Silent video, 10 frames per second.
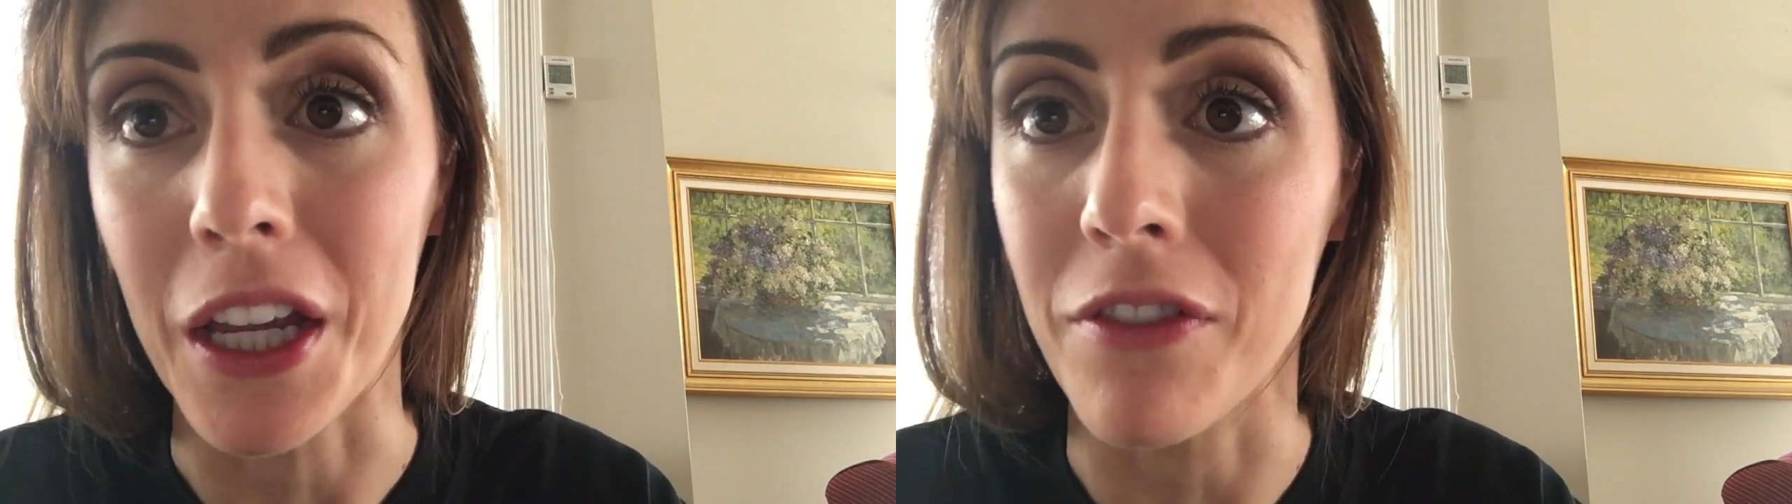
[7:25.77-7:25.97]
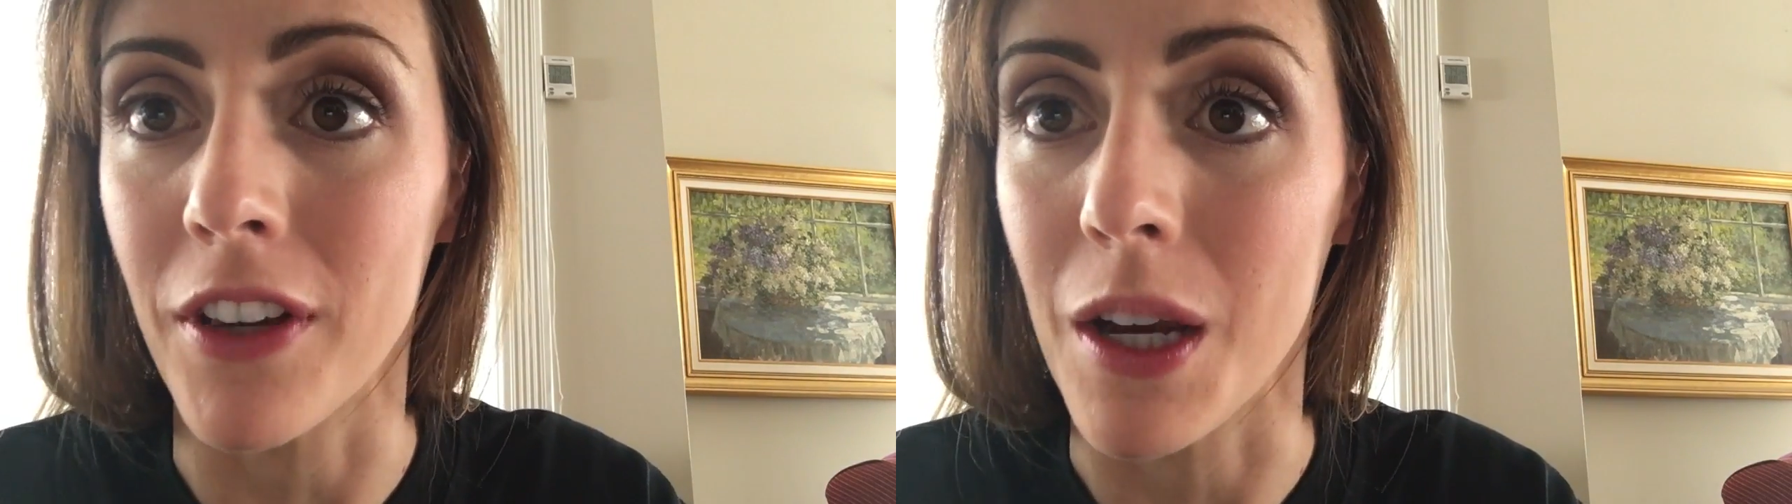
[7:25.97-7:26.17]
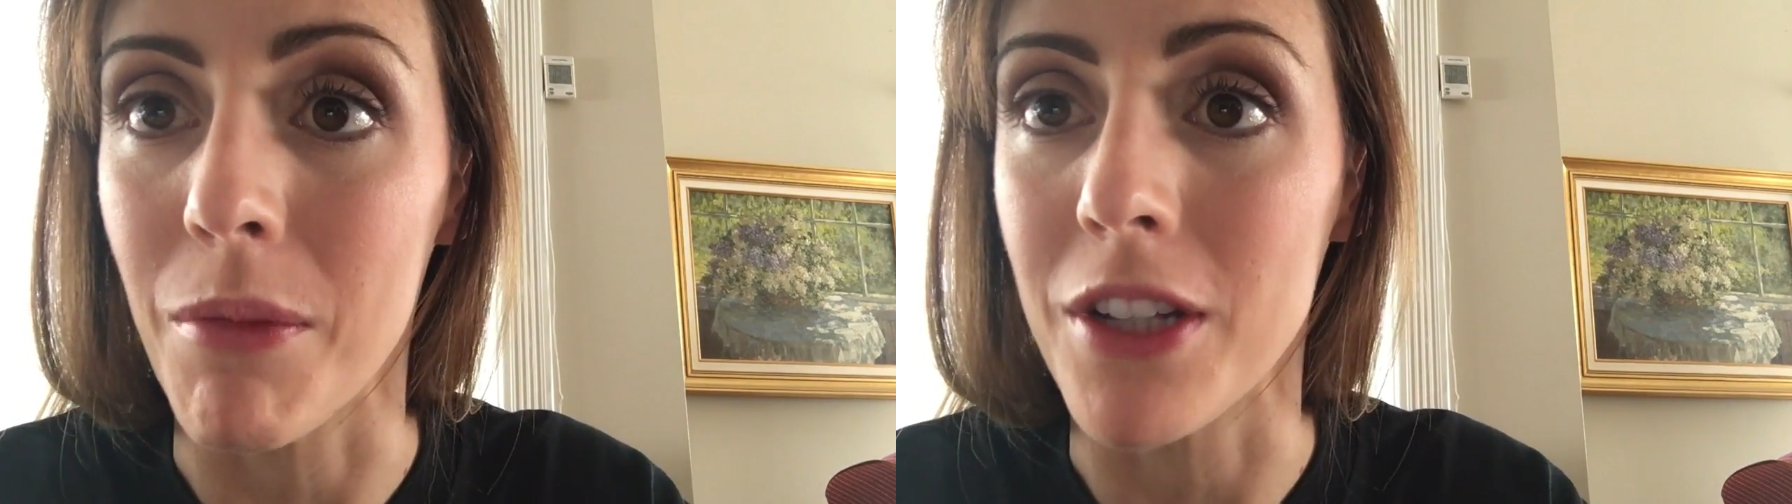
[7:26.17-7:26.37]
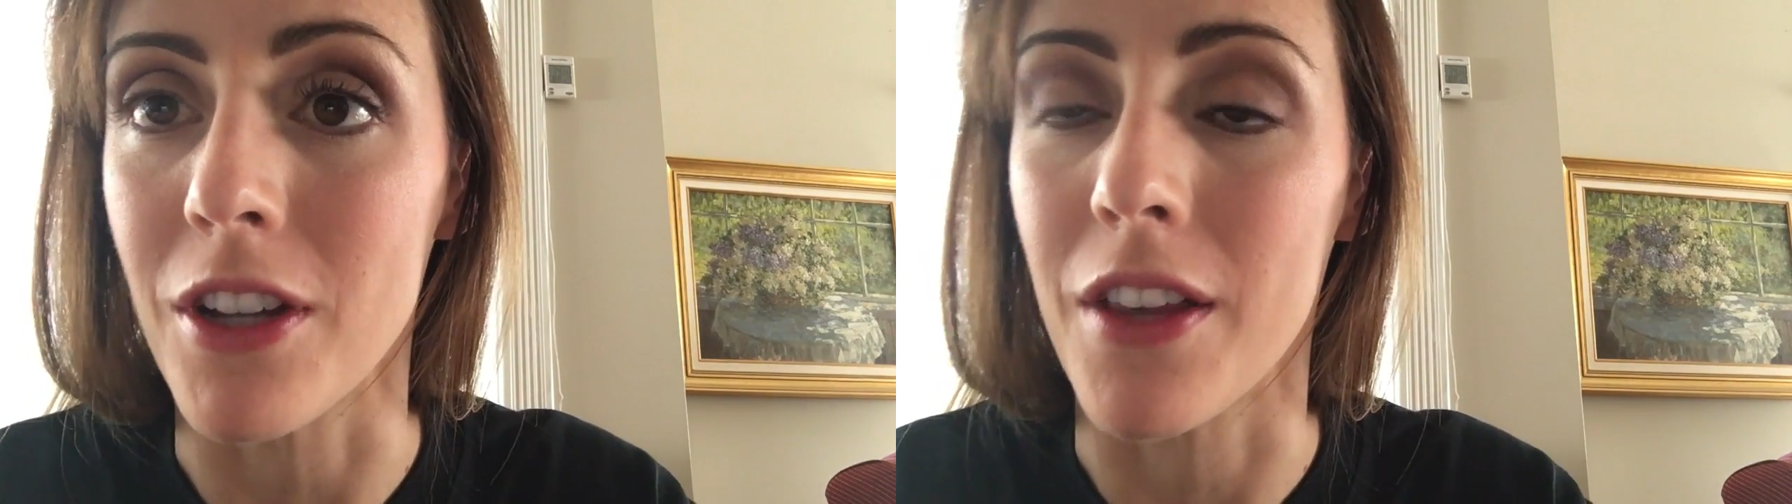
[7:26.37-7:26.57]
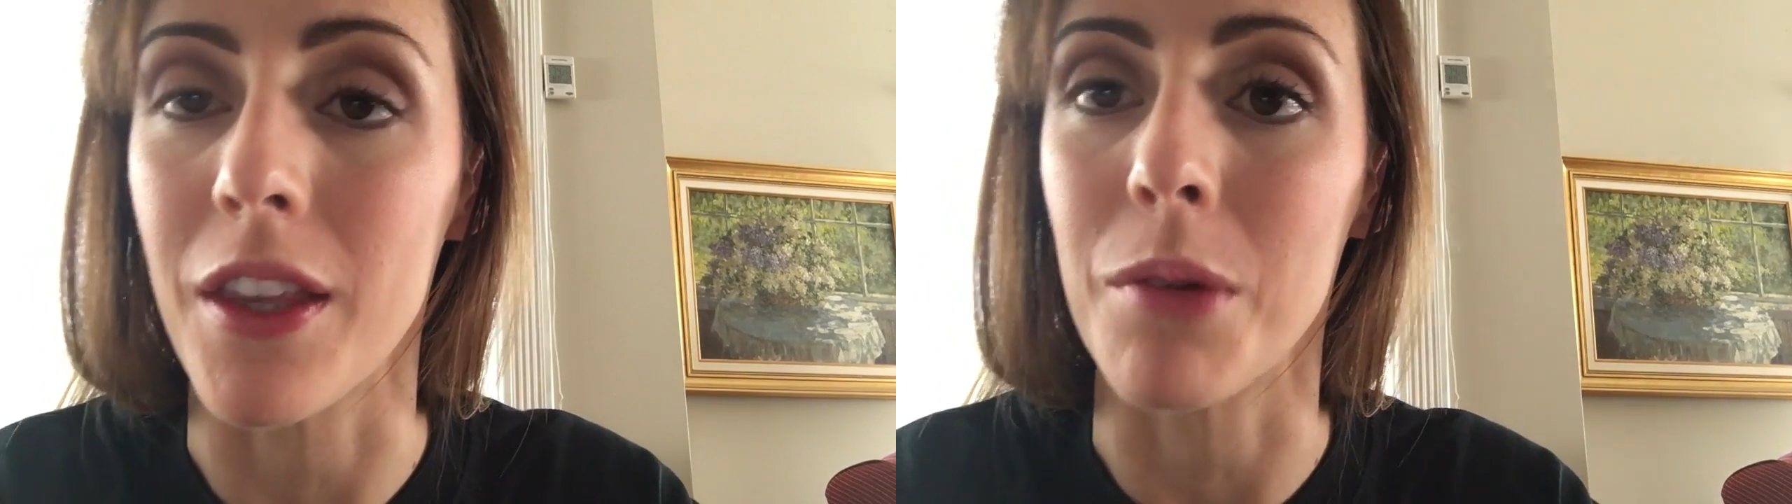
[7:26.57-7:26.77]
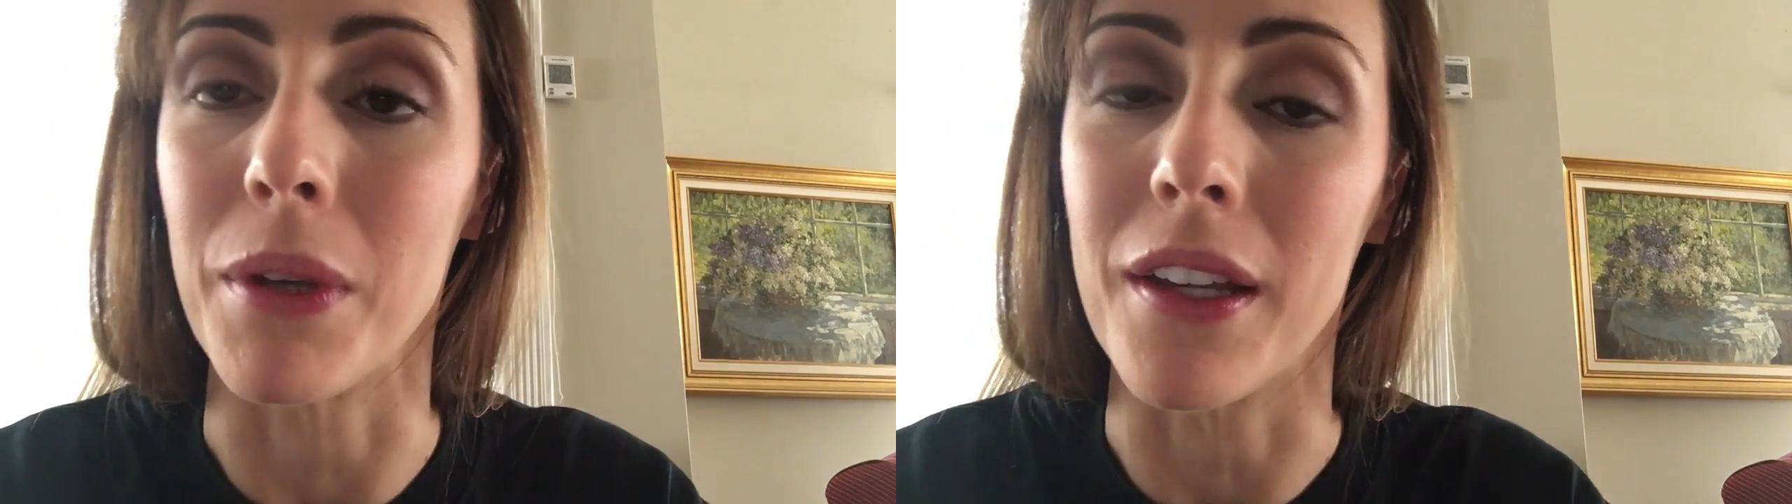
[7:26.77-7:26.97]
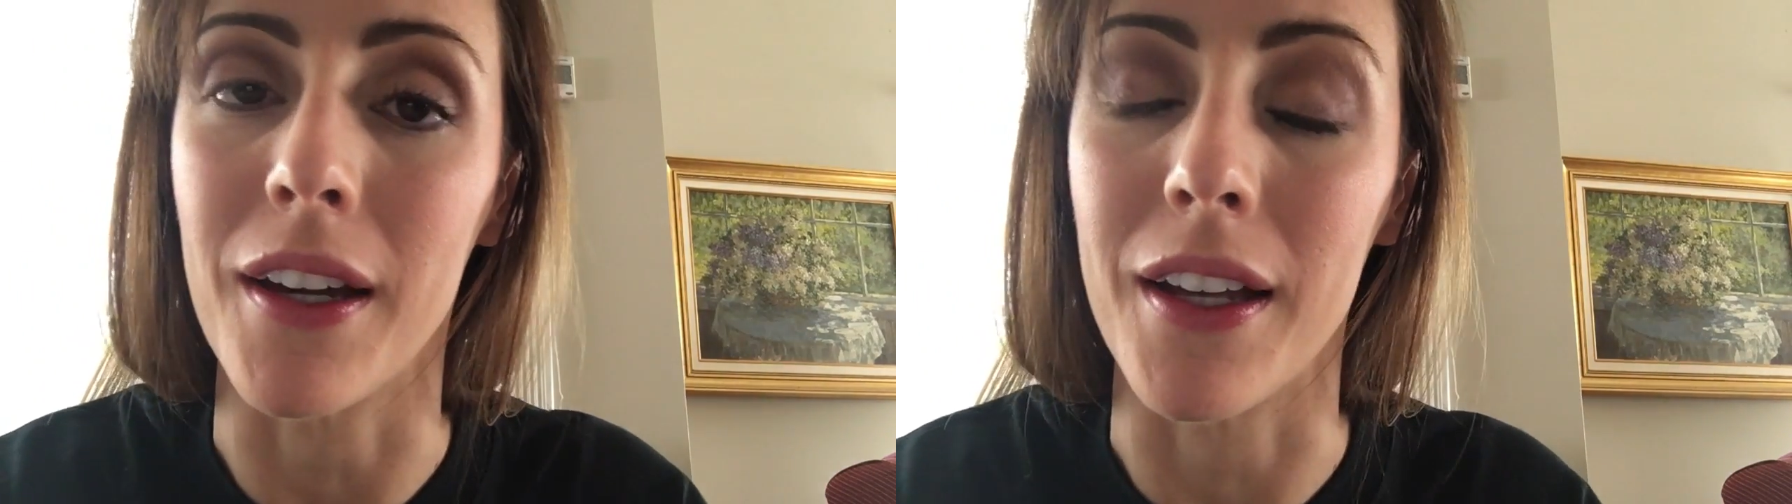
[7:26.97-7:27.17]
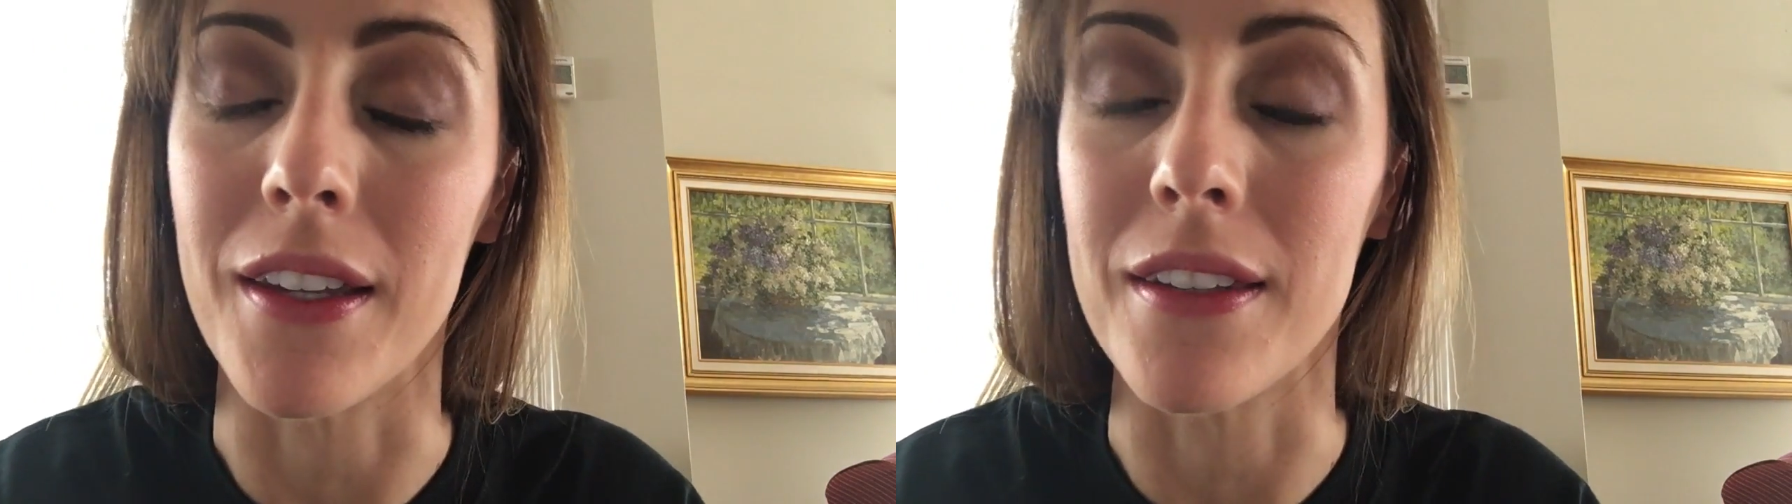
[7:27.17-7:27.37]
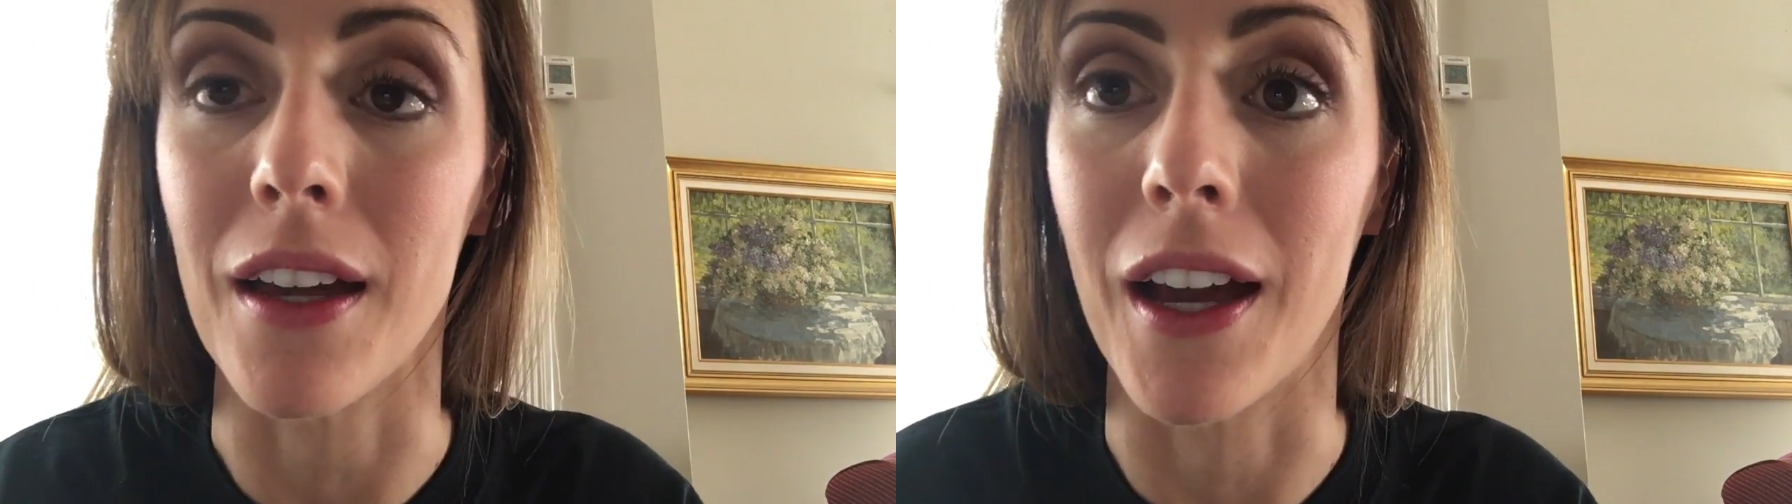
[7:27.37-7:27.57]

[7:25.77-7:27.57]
get very much on there because